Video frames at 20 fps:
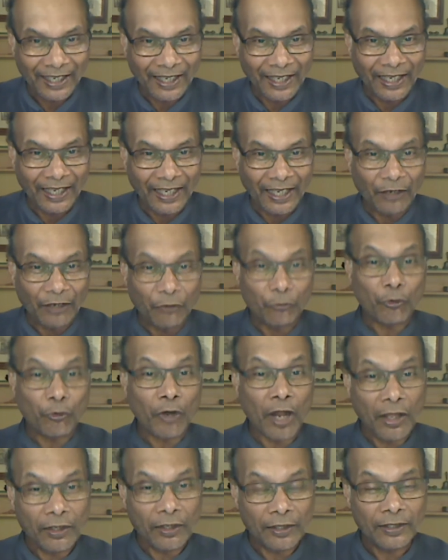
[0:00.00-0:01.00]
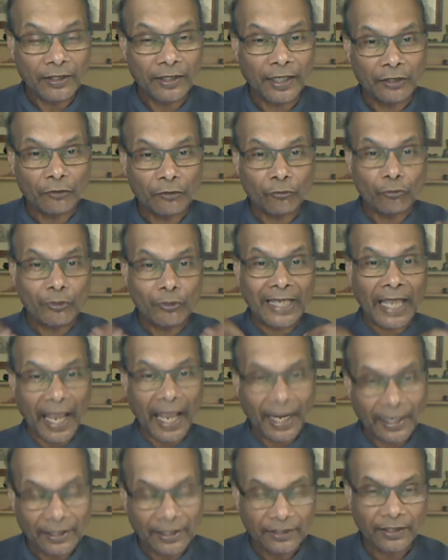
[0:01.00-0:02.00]
Right. Rather than
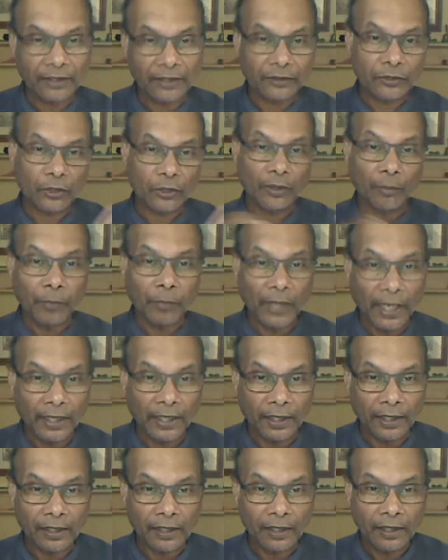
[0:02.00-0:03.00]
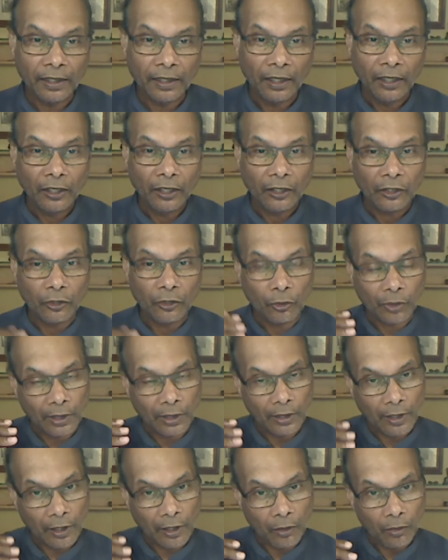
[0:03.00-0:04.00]
reacting to the panic, you are
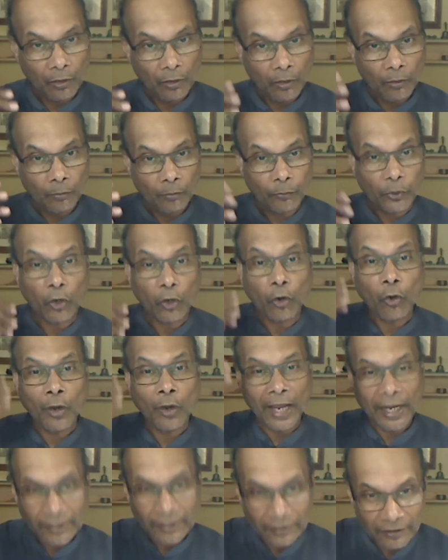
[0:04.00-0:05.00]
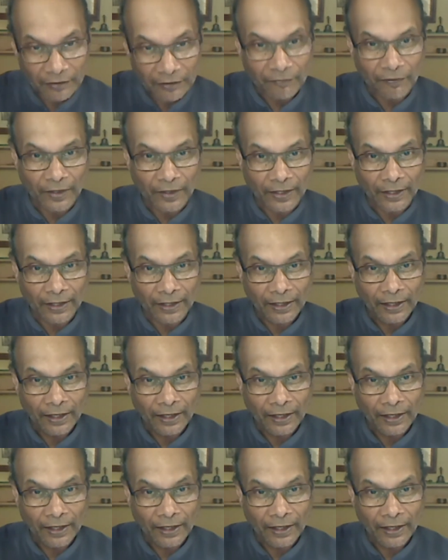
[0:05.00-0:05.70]
now proactively